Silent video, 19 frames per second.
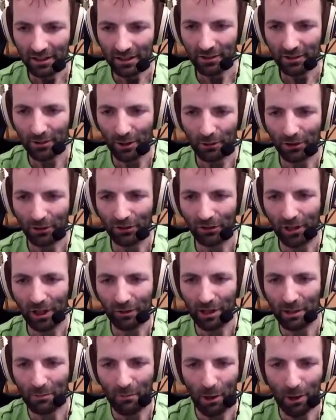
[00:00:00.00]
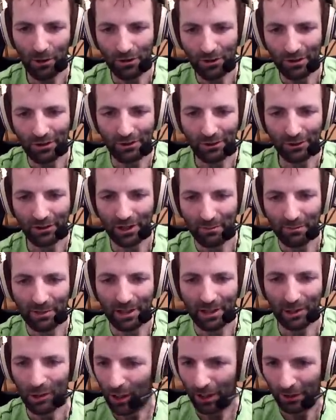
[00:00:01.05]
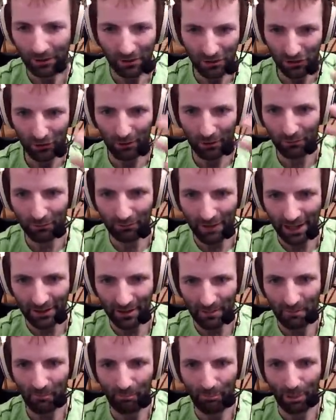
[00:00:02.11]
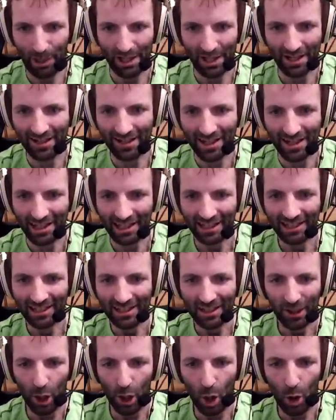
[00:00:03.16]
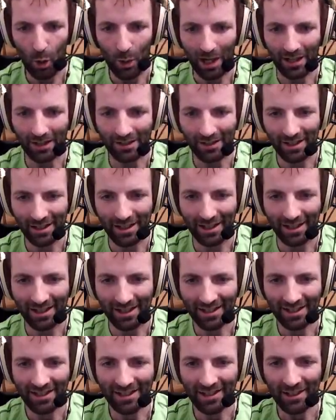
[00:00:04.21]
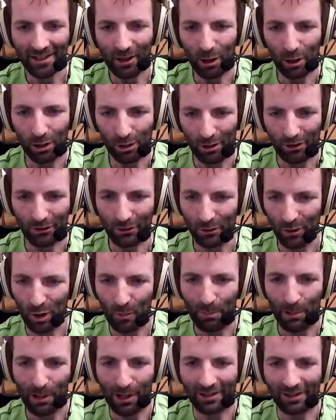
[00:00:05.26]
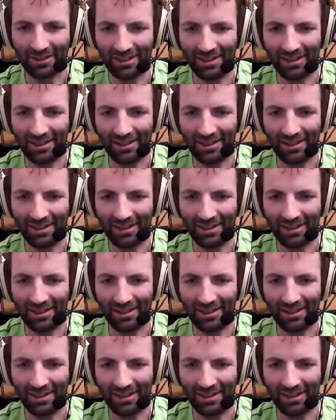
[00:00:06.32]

So the steering motions you see me do are just sort of random, panicky, no idea, hold on to your butt,